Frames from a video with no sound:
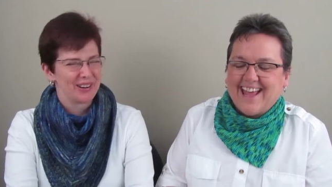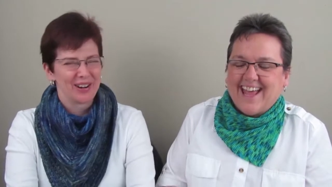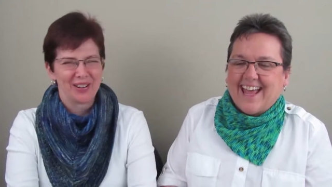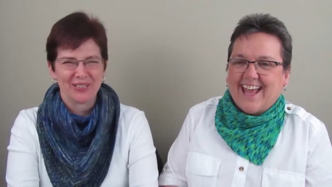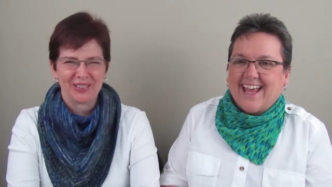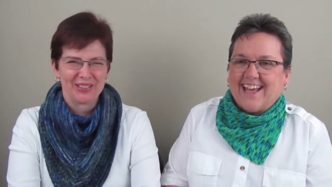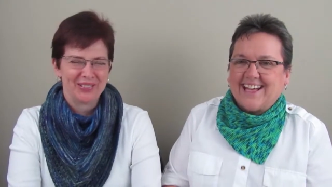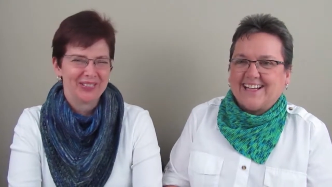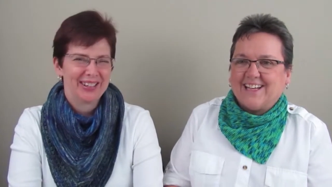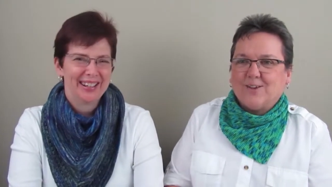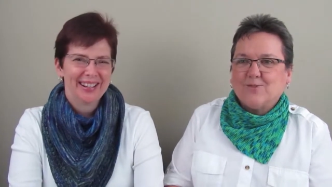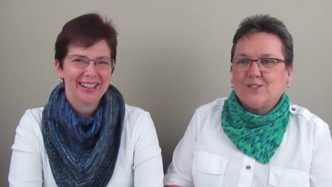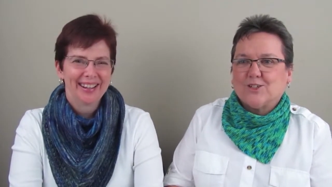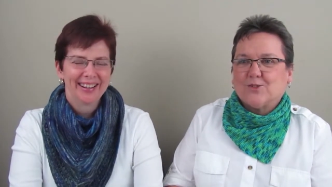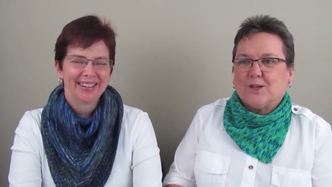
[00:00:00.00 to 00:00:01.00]
Speaker 1: no and
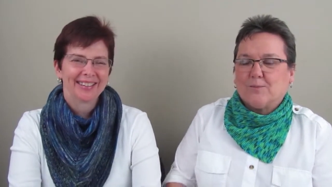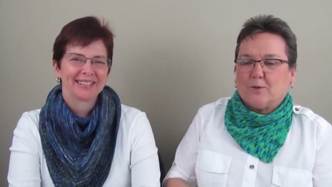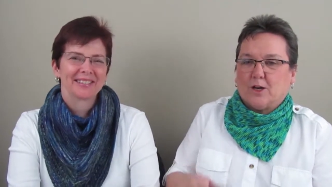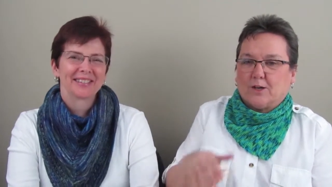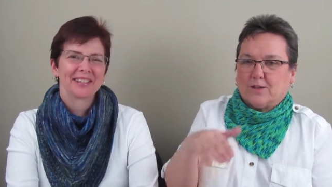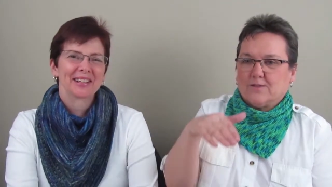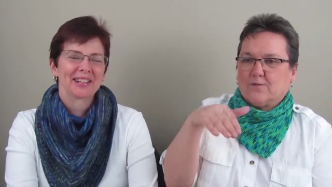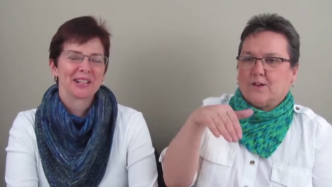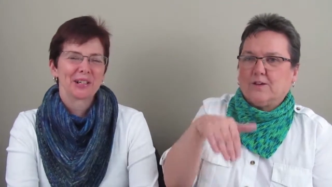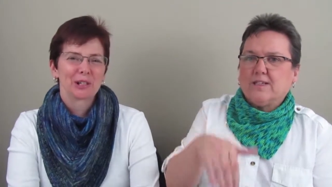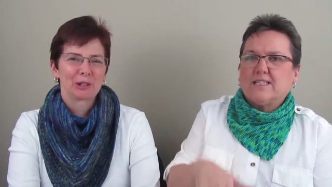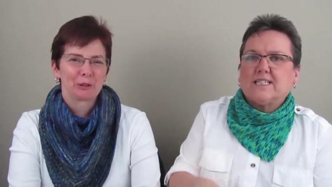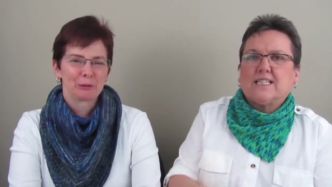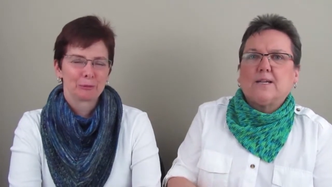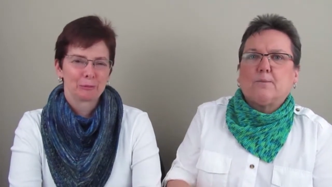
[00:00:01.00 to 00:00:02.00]
it was a great park. It was a
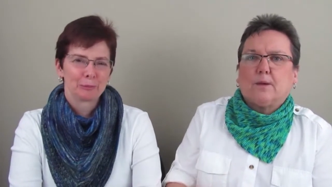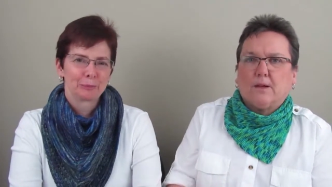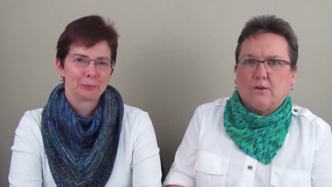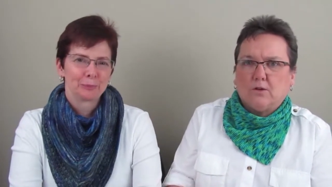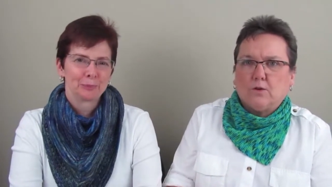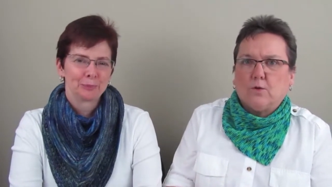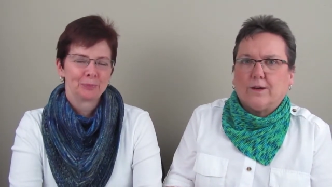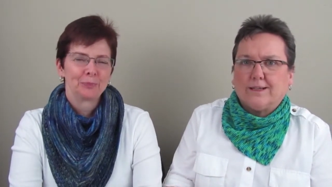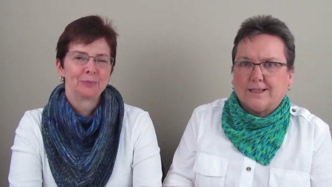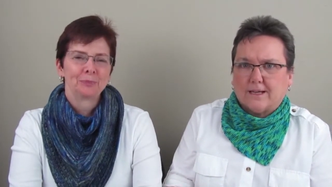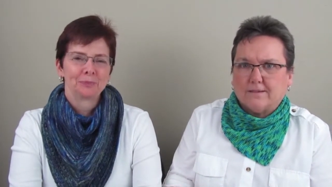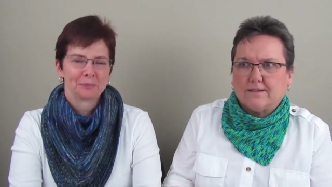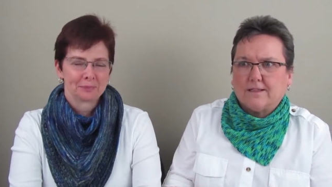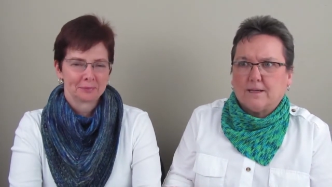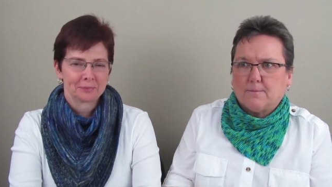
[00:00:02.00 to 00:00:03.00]
very steep hill going
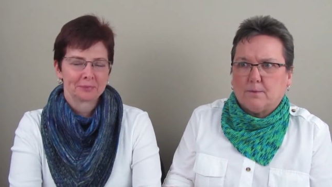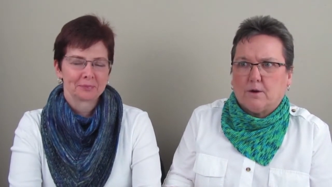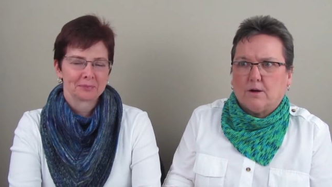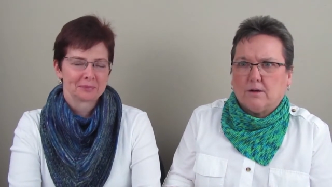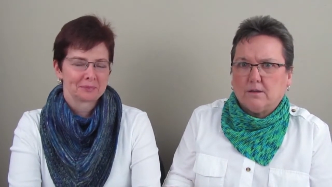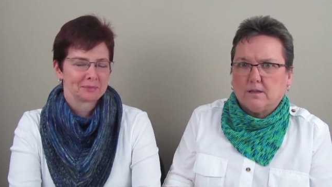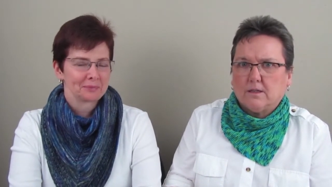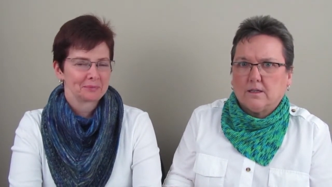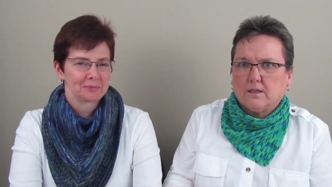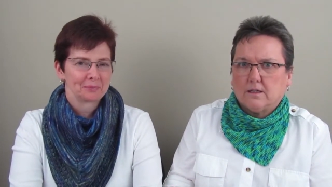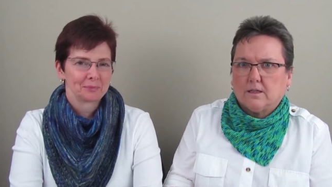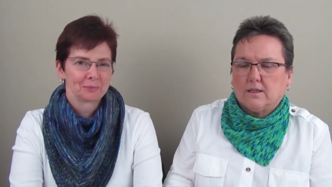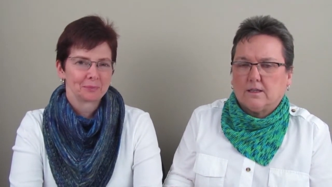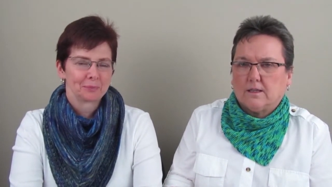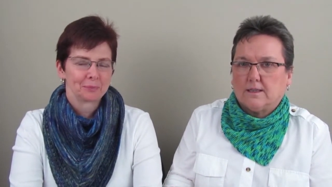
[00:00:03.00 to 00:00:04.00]
down to that mm -hmm. park.
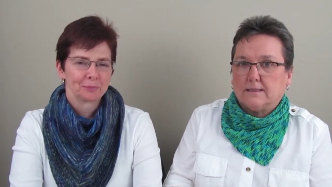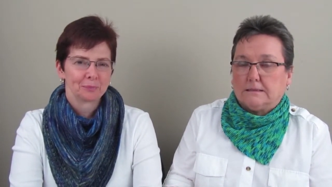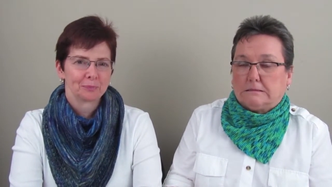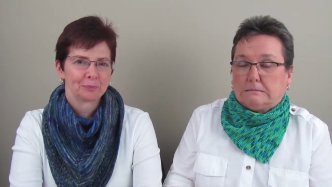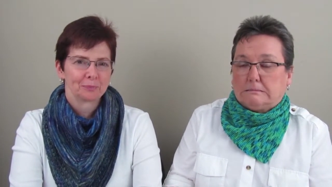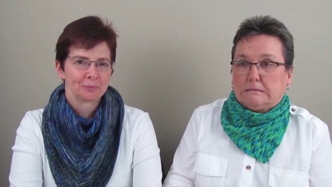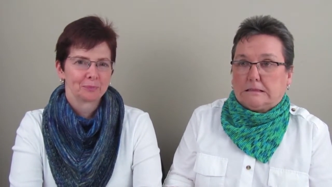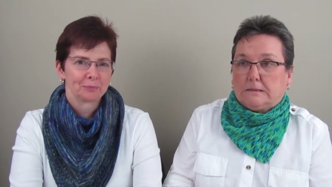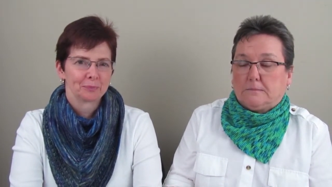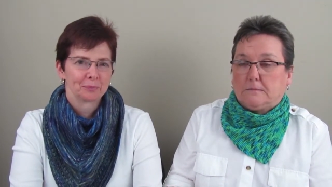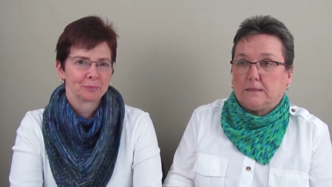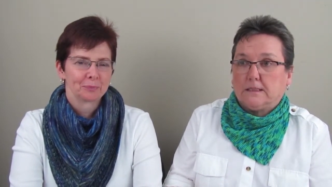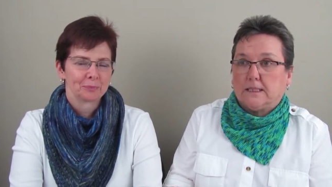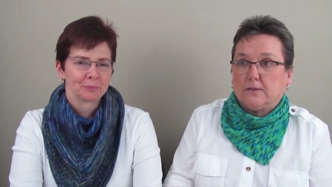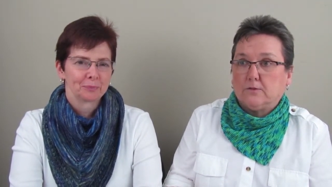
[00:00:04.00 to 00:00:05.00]
Uh, you,
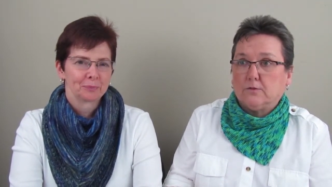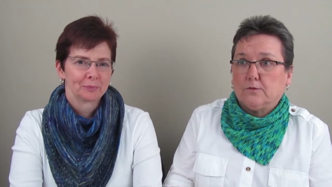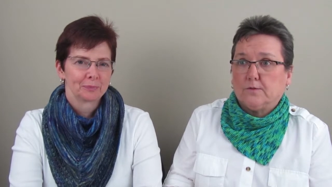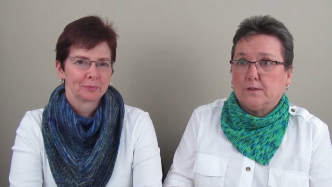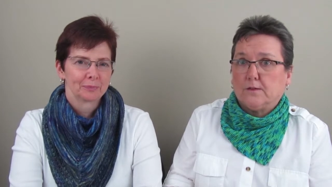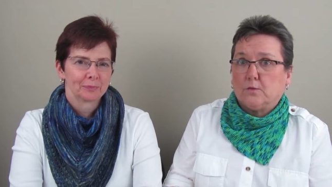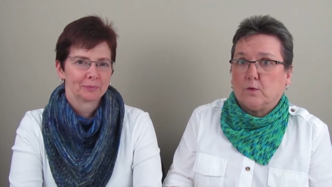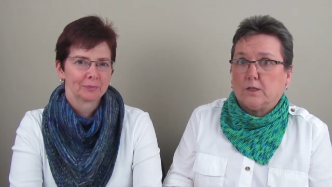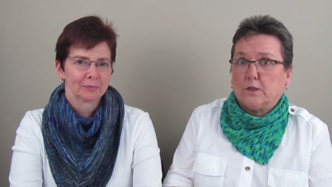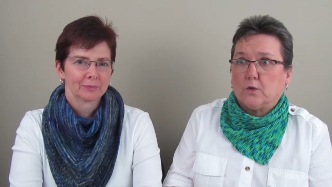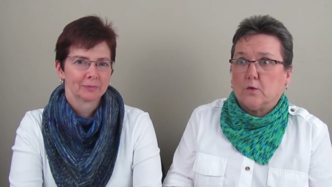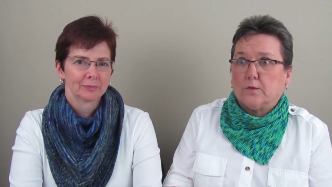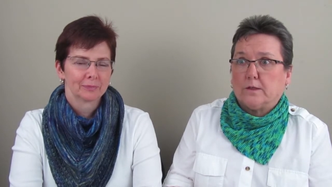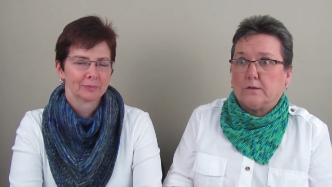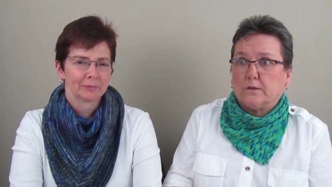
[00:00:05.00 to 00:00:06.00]
I don't know if they'd want to
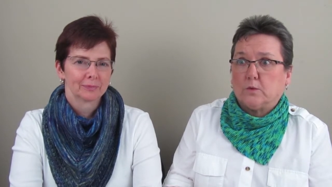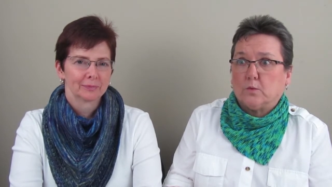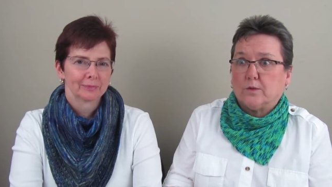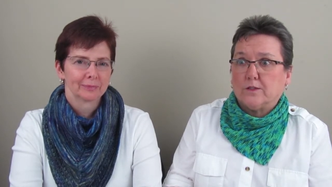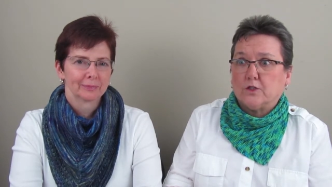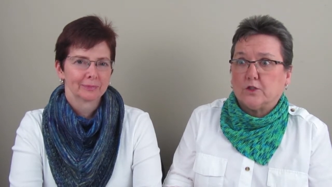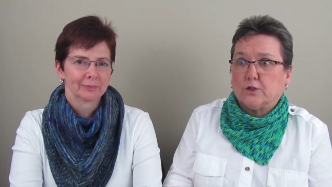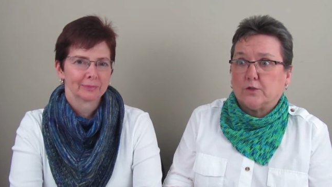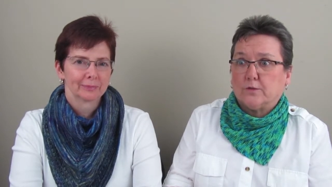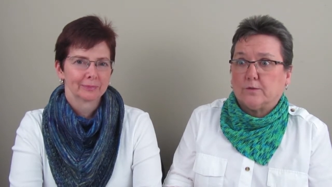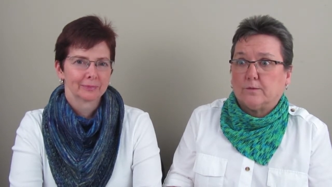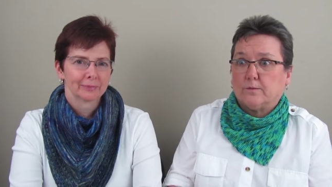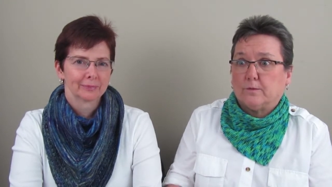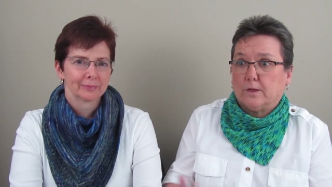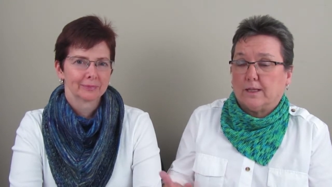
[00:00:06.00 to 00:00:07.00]
go there in the
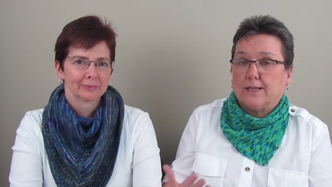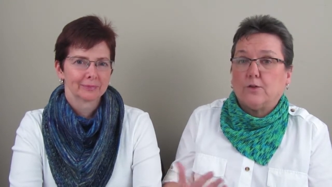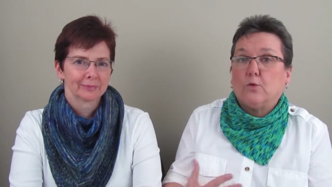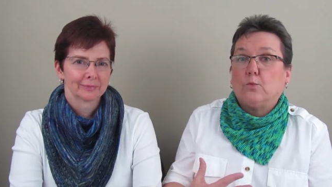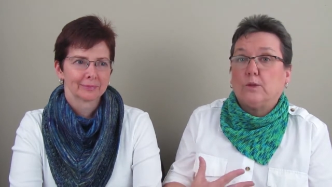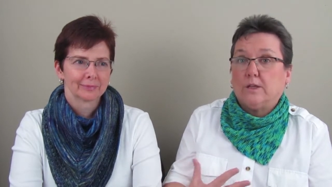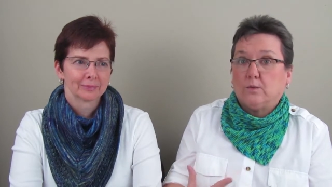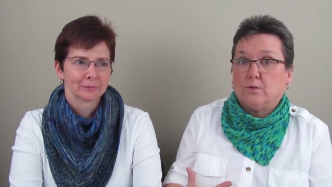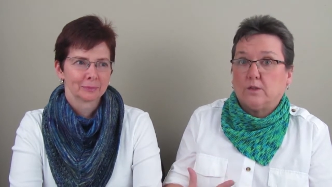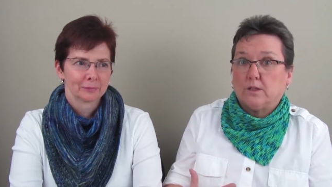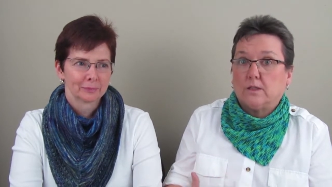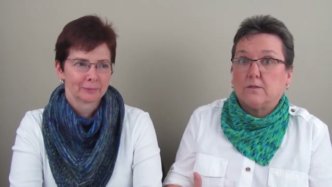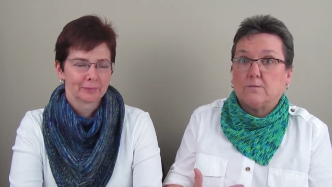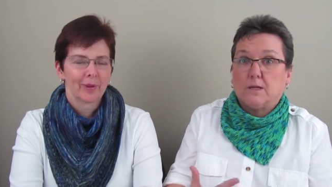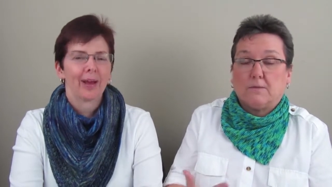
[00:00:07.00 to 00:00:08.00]
winter. Well, I know we
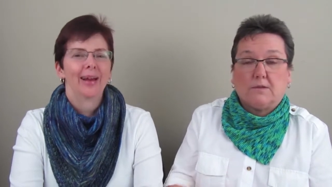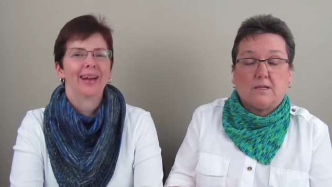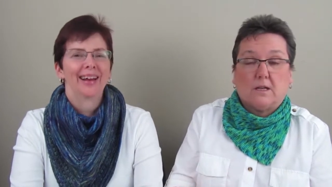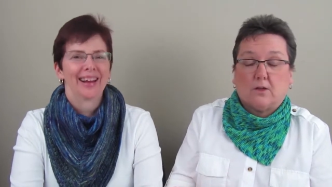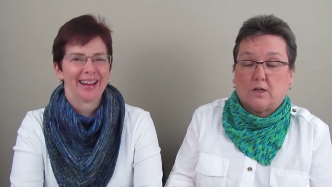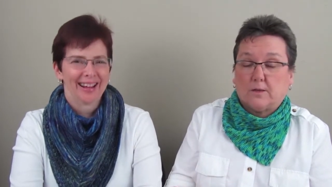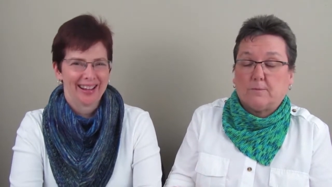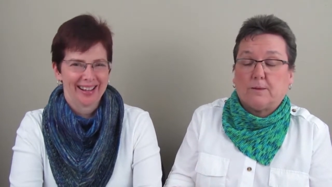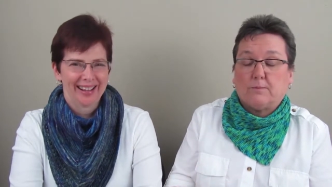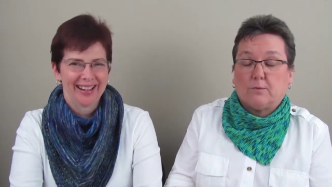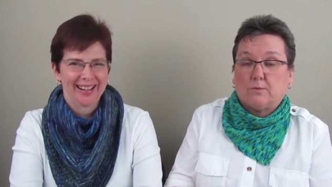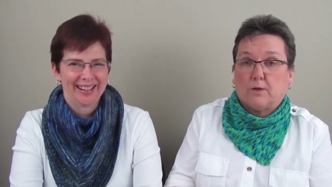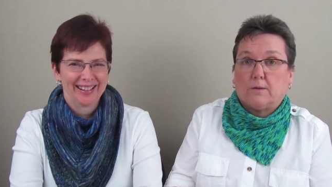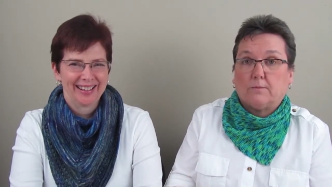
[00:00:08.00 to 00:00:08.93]
wouldn't. Maybe a lot of people